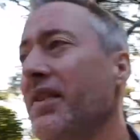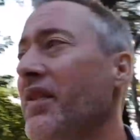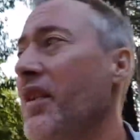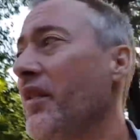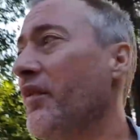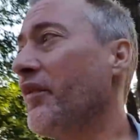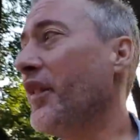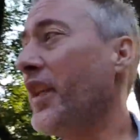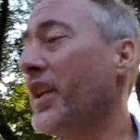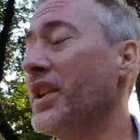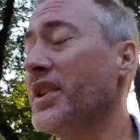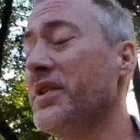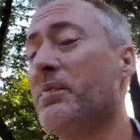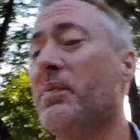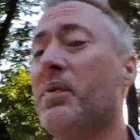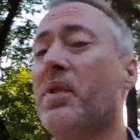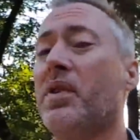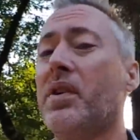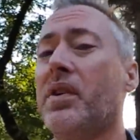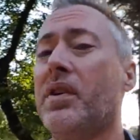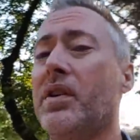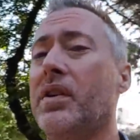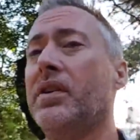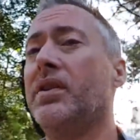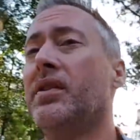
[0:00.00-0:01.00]
even
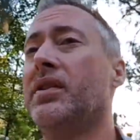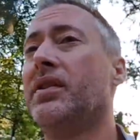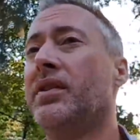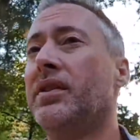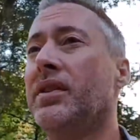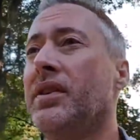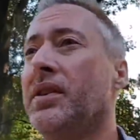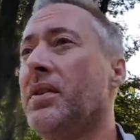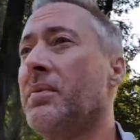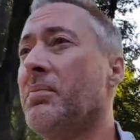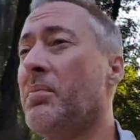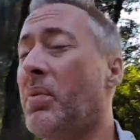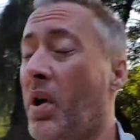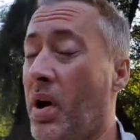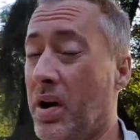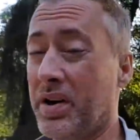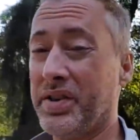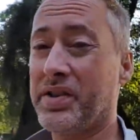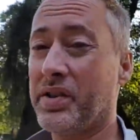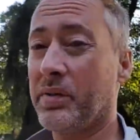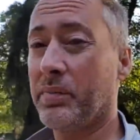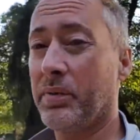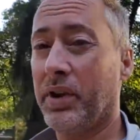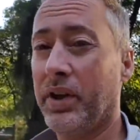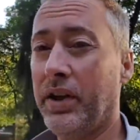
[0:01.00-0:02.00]
Facebook
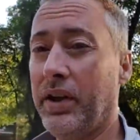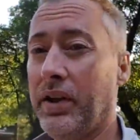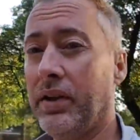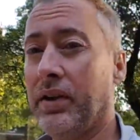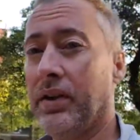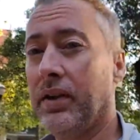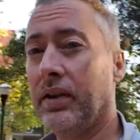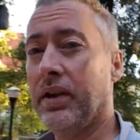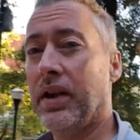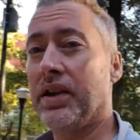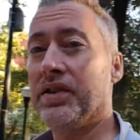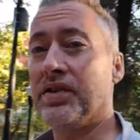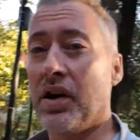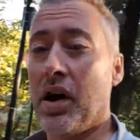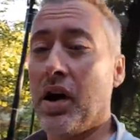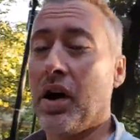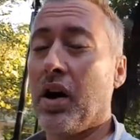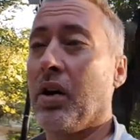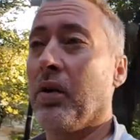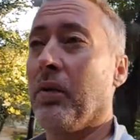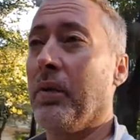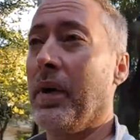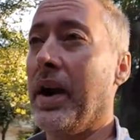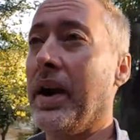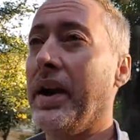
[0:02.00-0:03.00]
possibly is
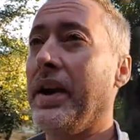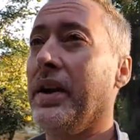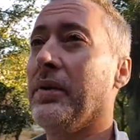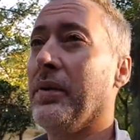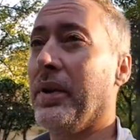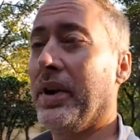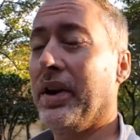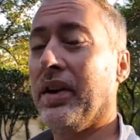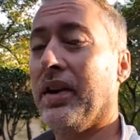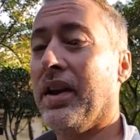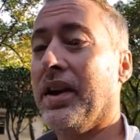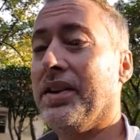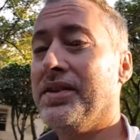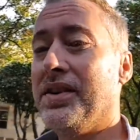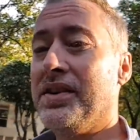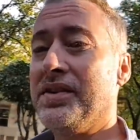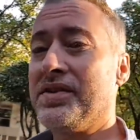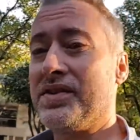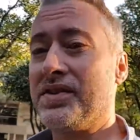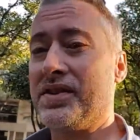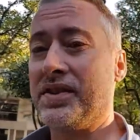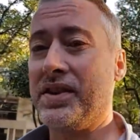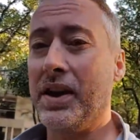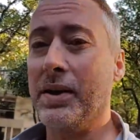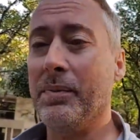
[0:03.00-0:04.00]
already realizing
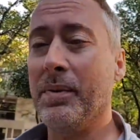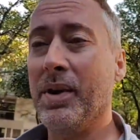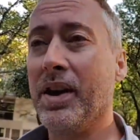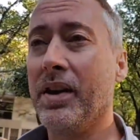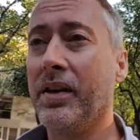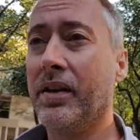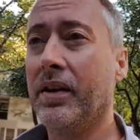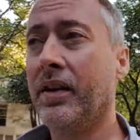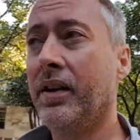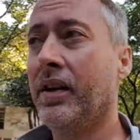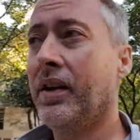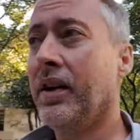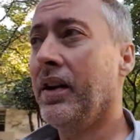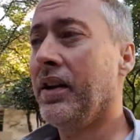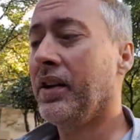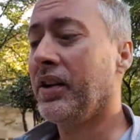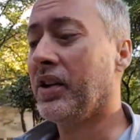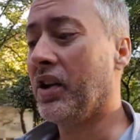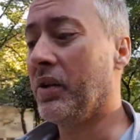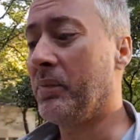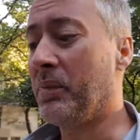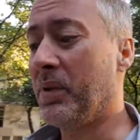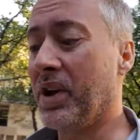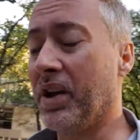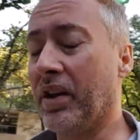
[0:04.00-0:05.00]
Steemit
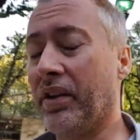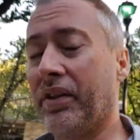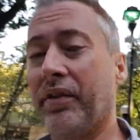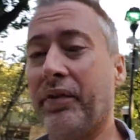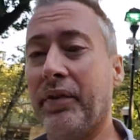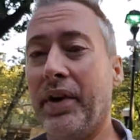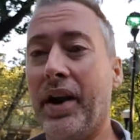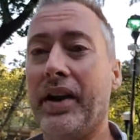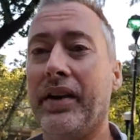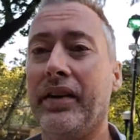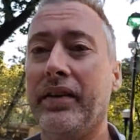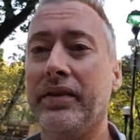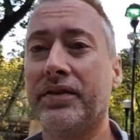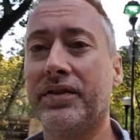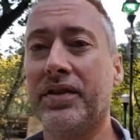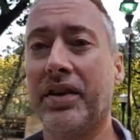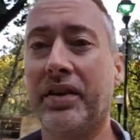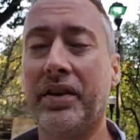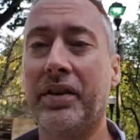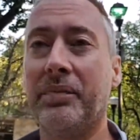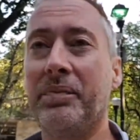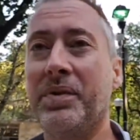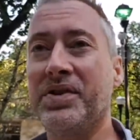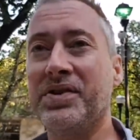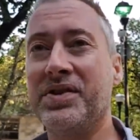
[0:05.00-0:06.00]
could be a threat to
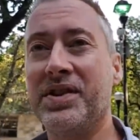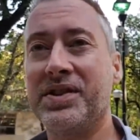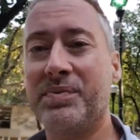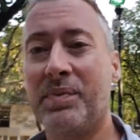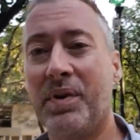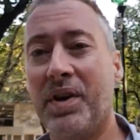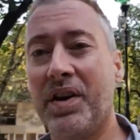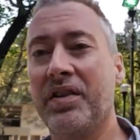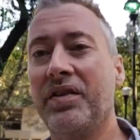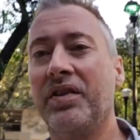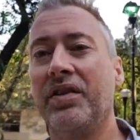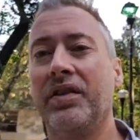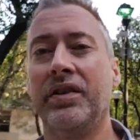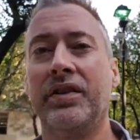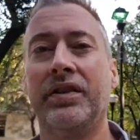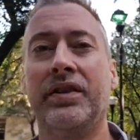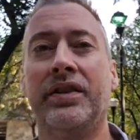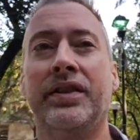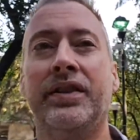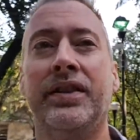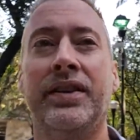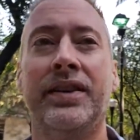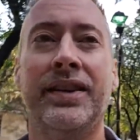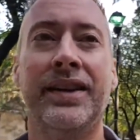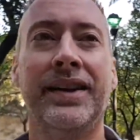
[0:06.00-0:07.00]
their business model,
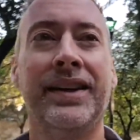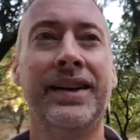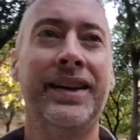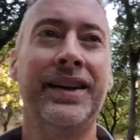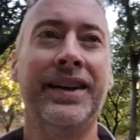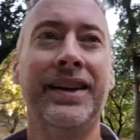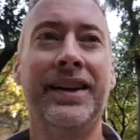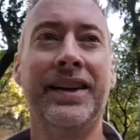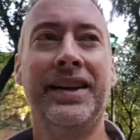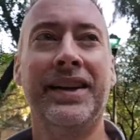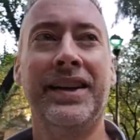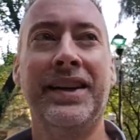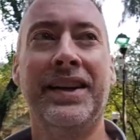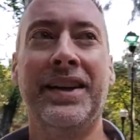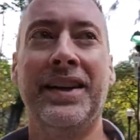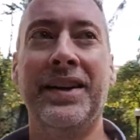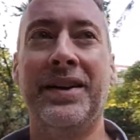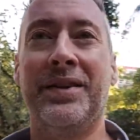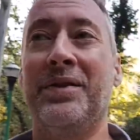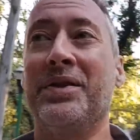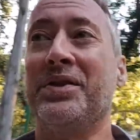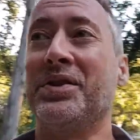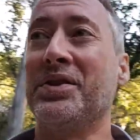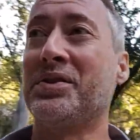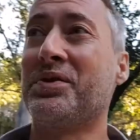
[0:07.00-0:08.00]

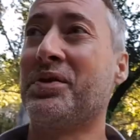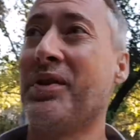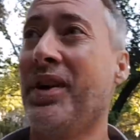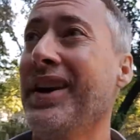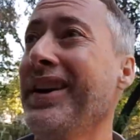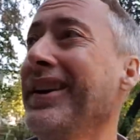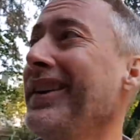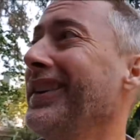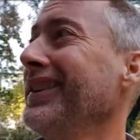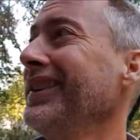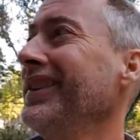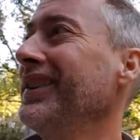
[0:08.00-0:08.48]
which is great.